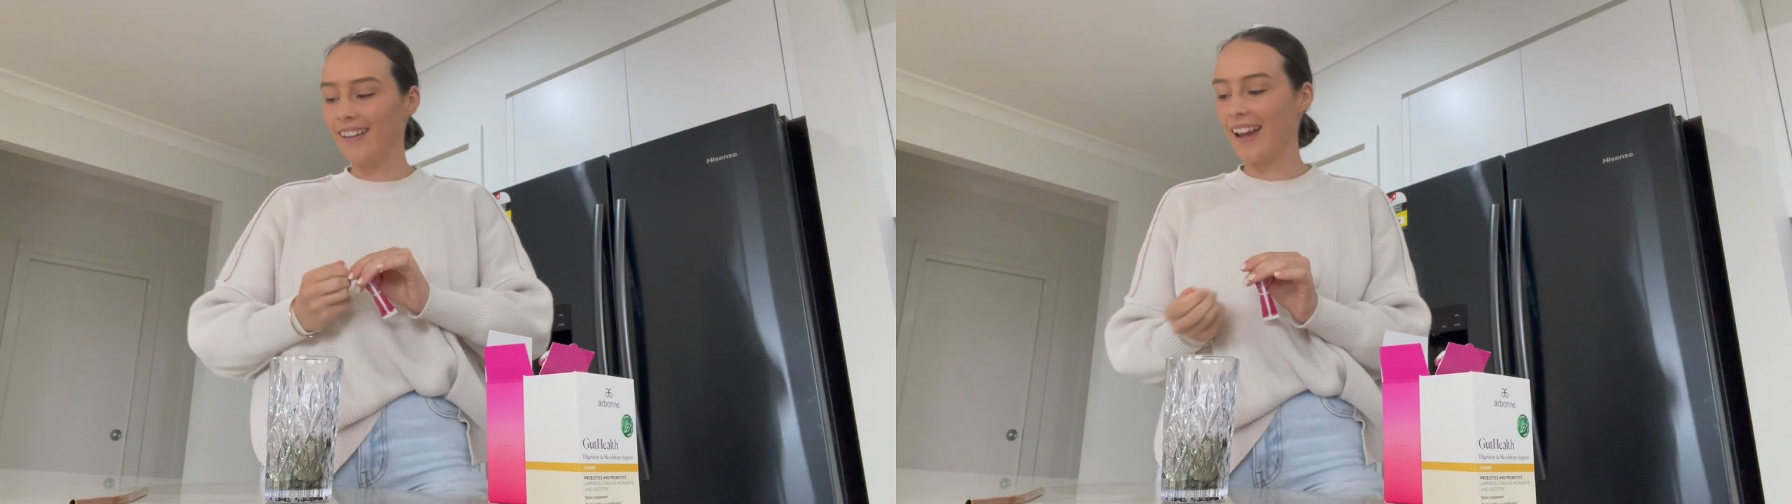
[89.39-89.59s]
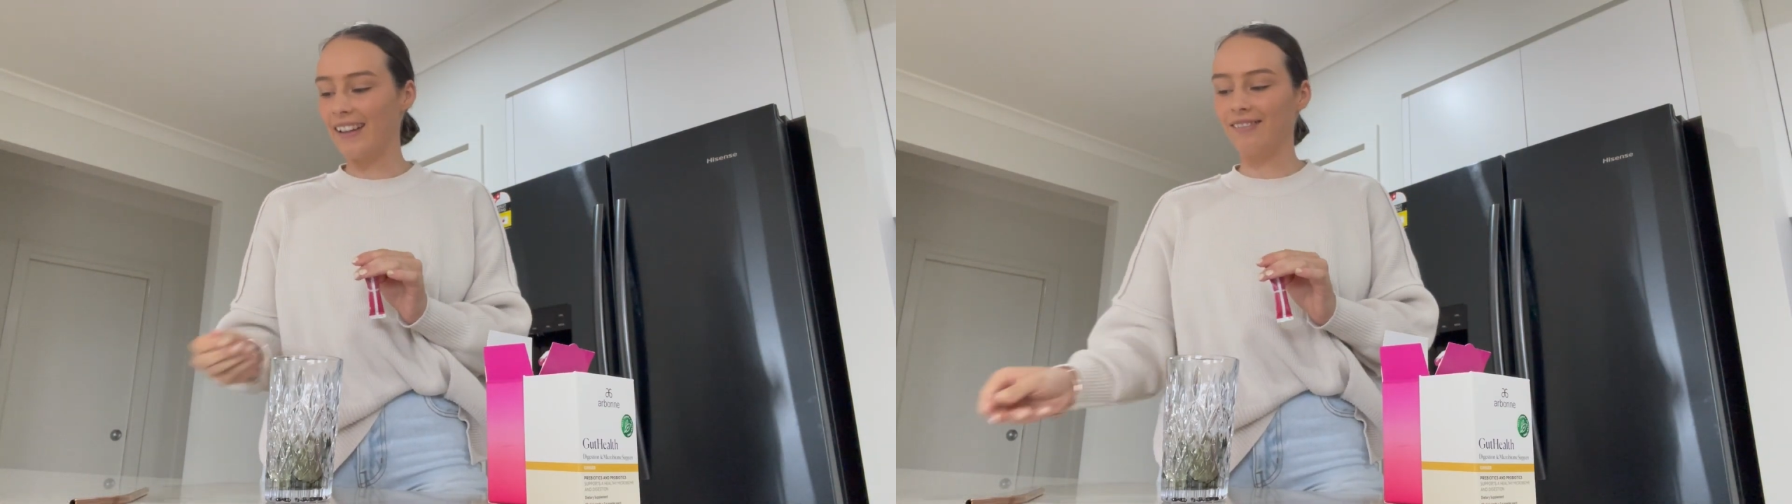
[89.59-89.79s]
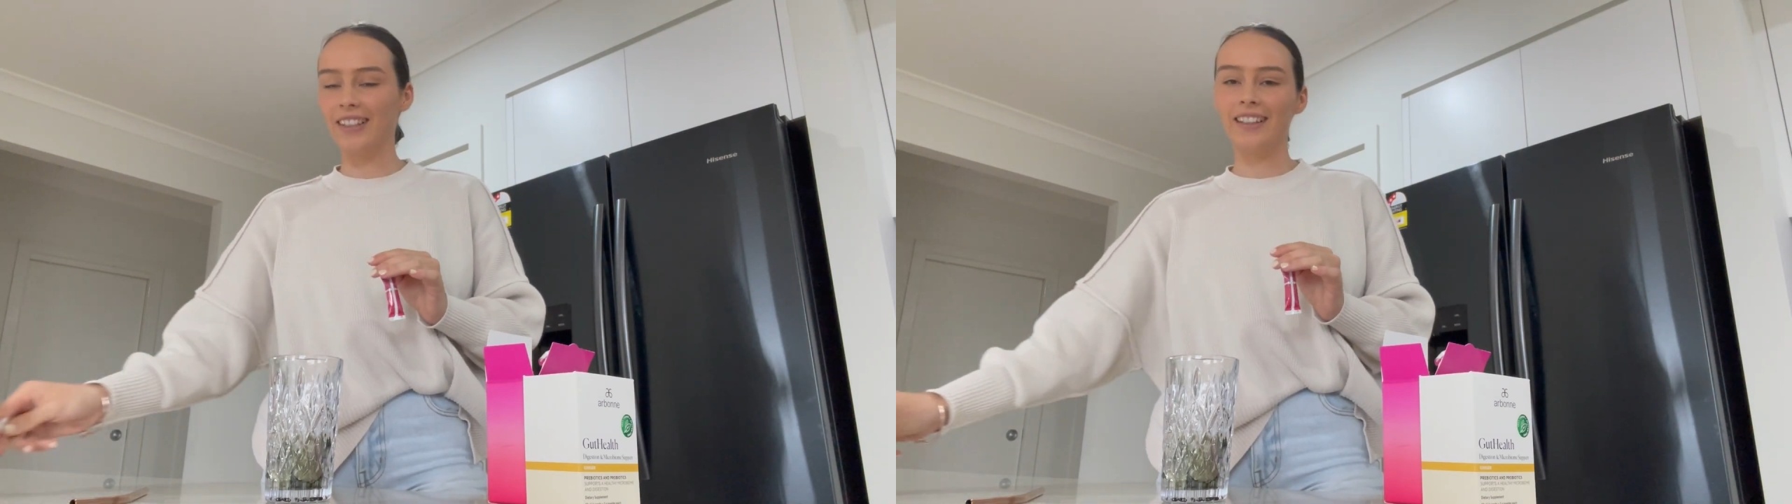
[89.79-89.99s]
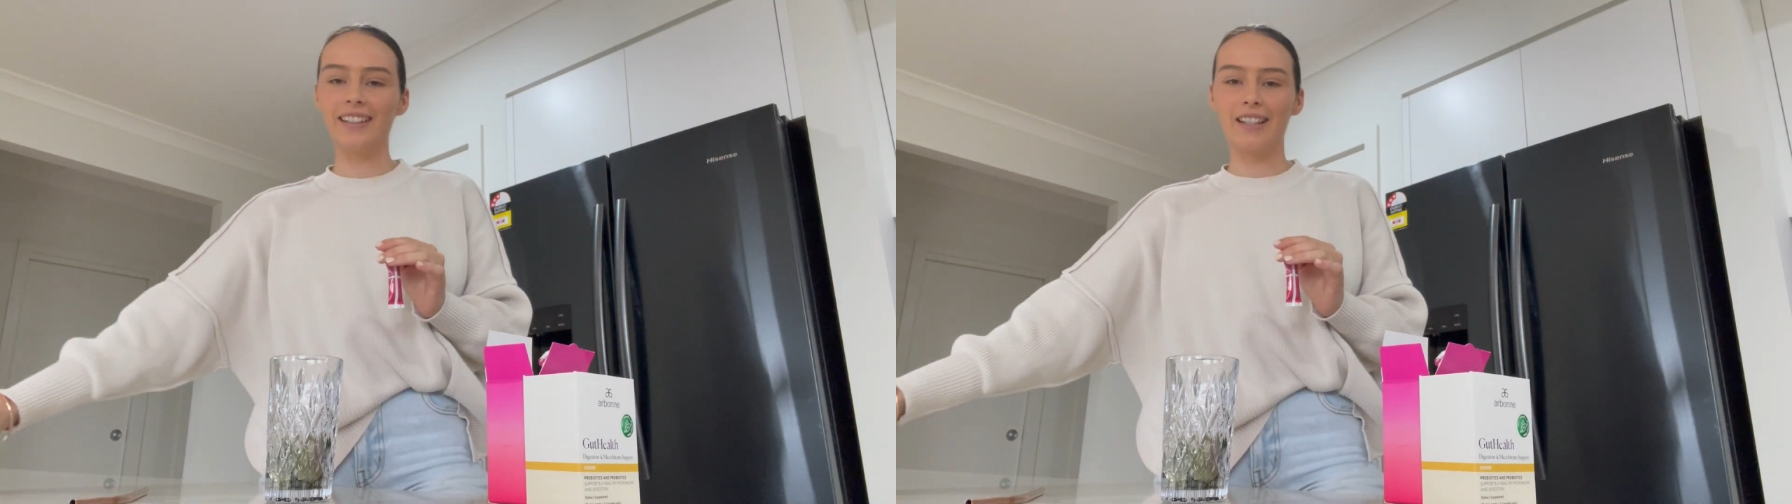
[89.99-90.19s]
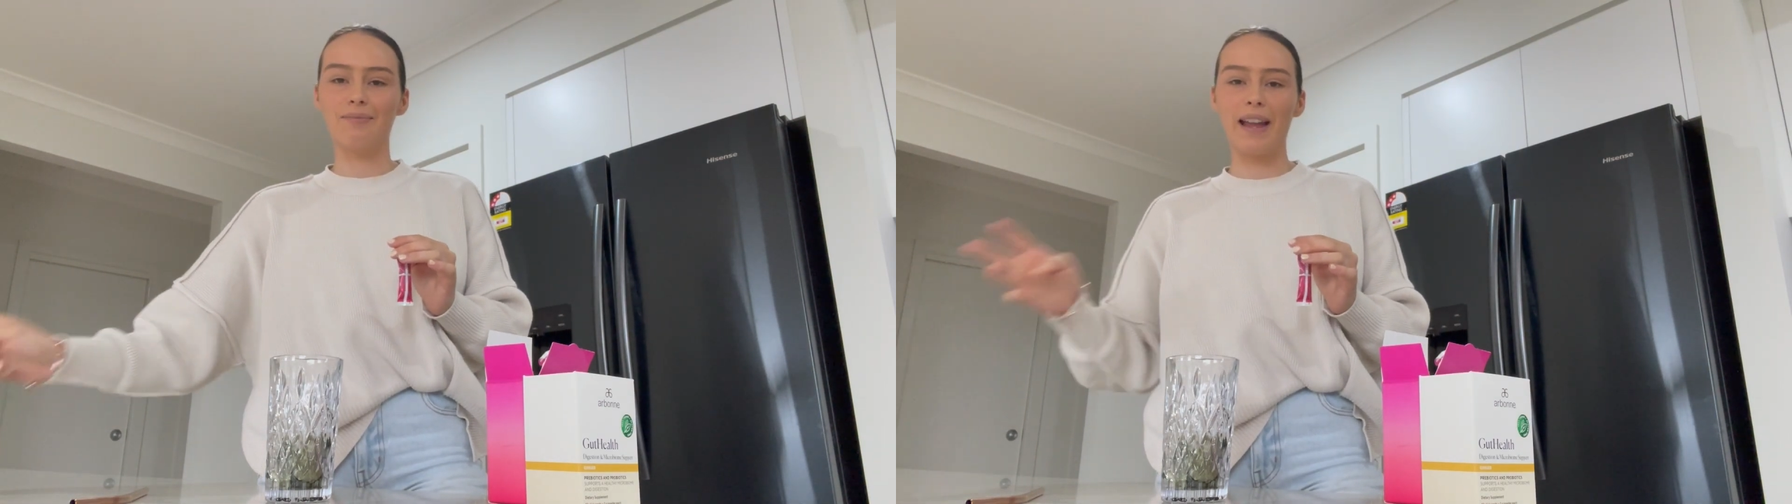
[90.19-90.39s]
it really
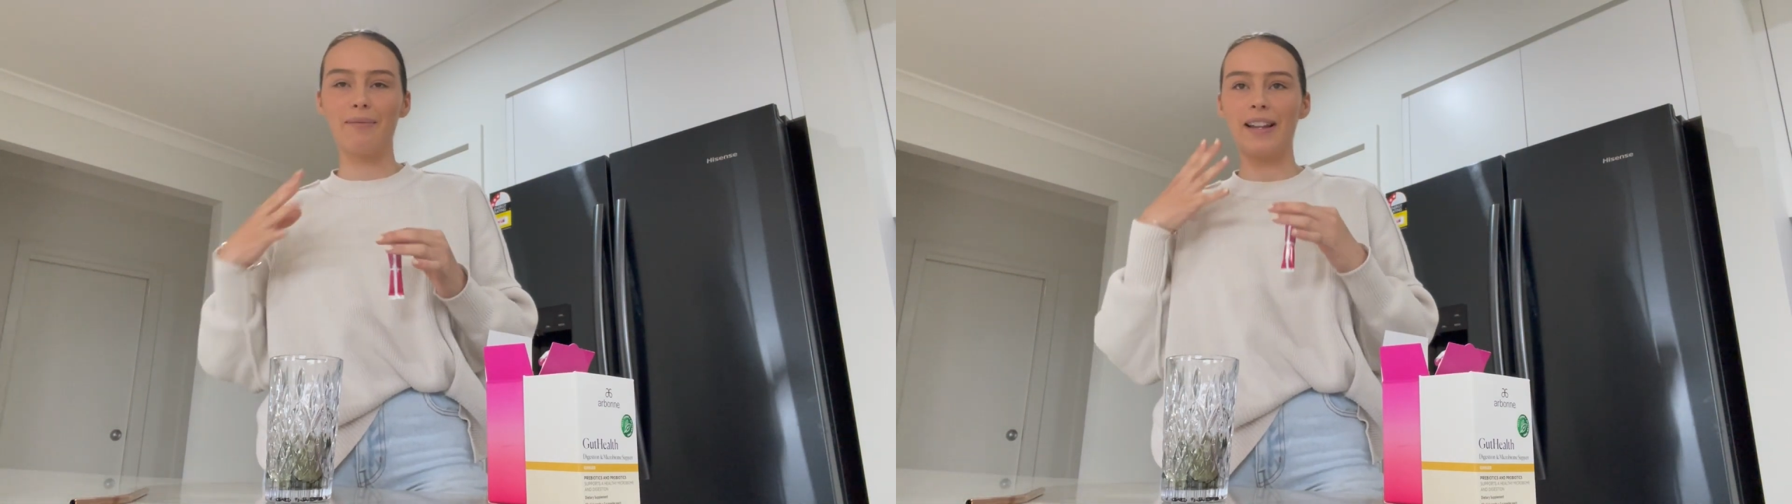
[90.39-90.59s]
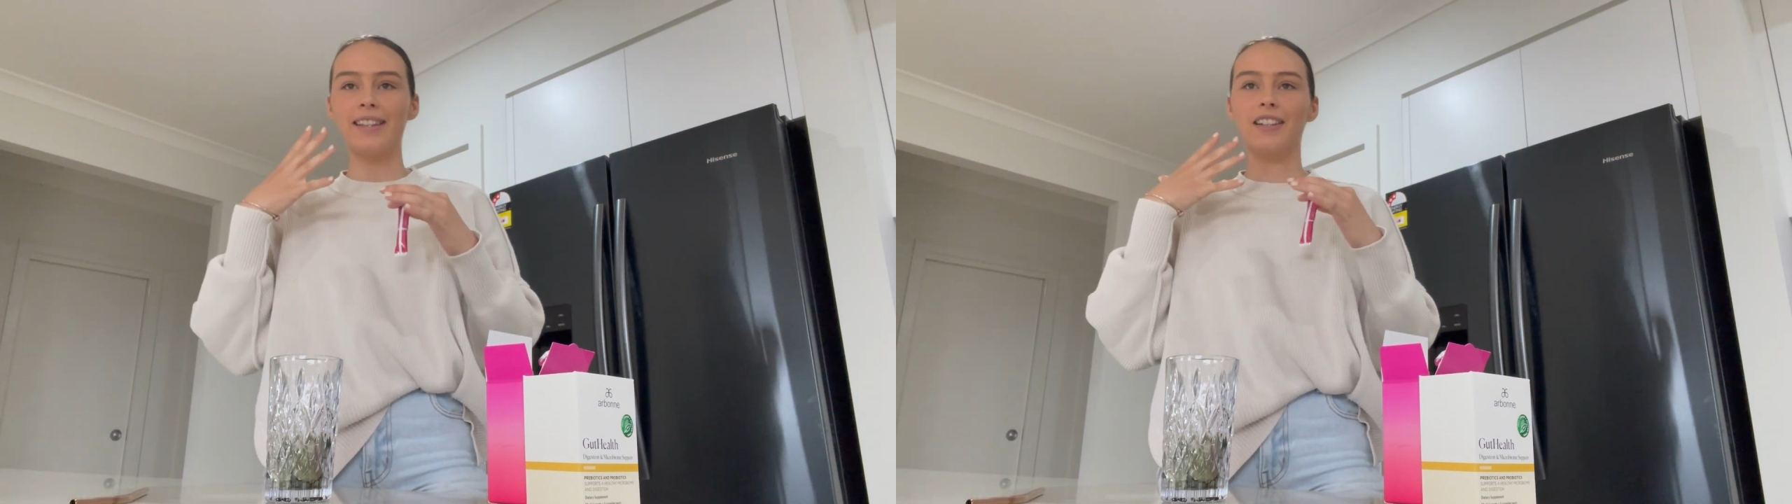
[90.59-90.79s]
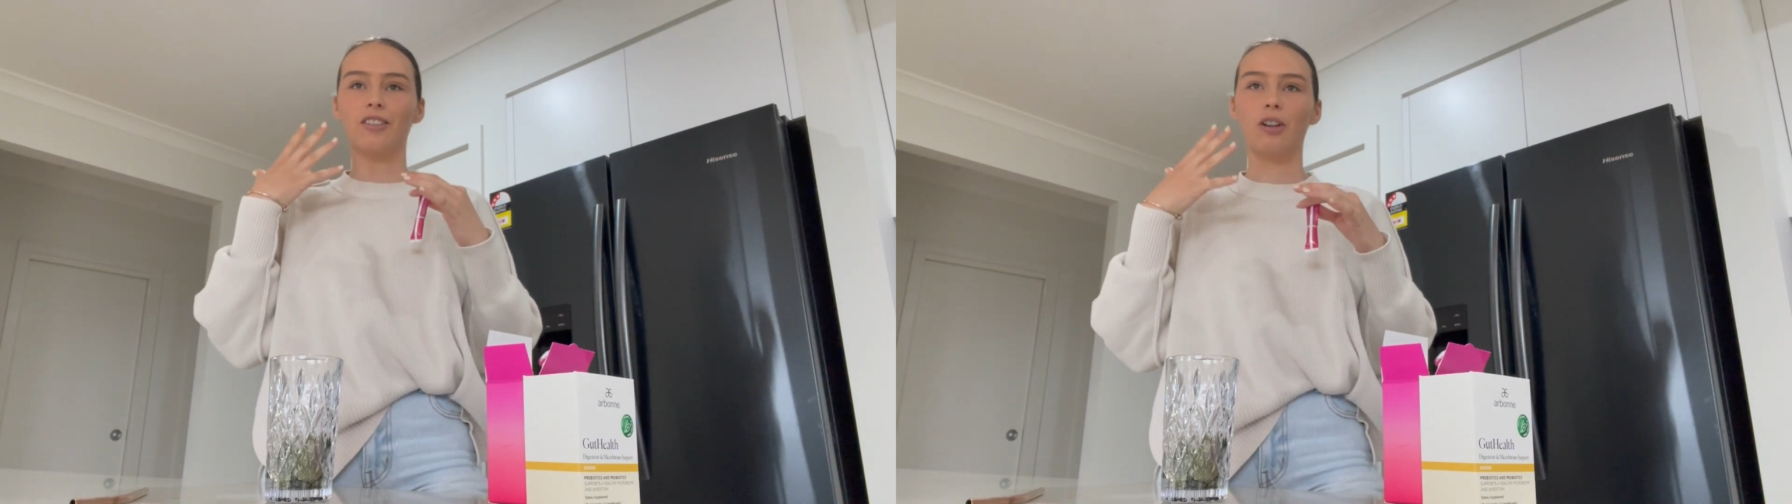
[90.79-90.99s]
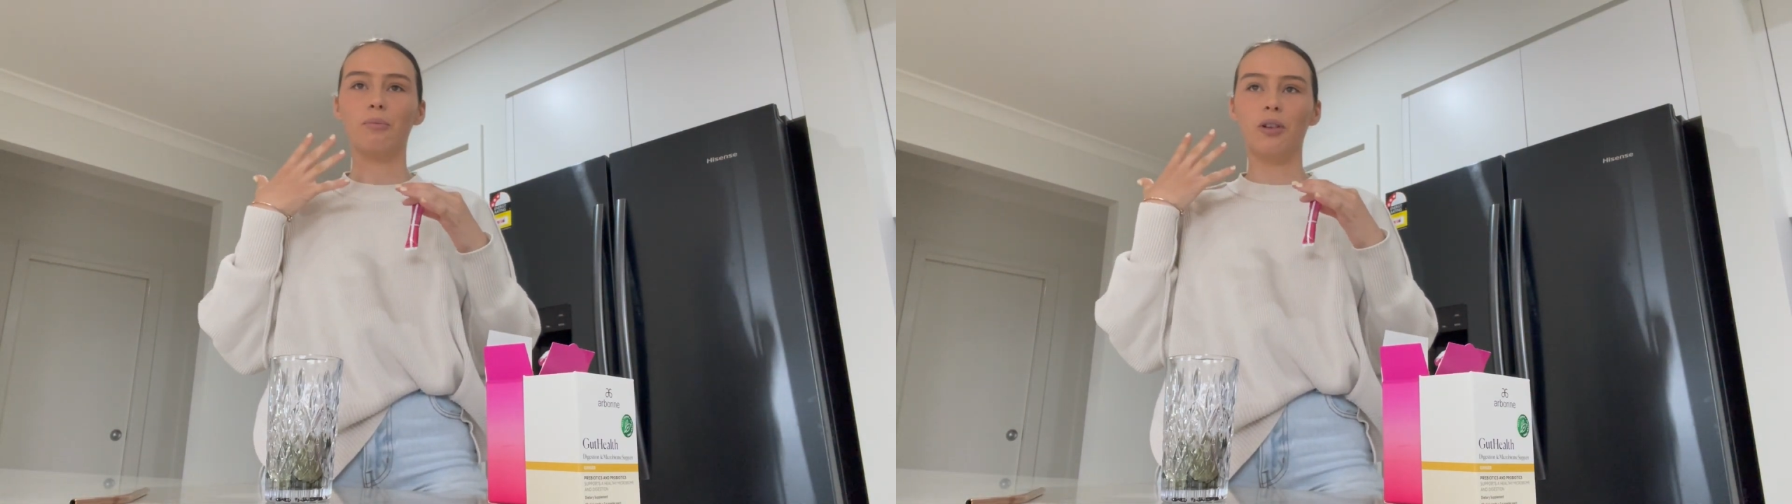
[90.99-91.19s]
does make my skin a lot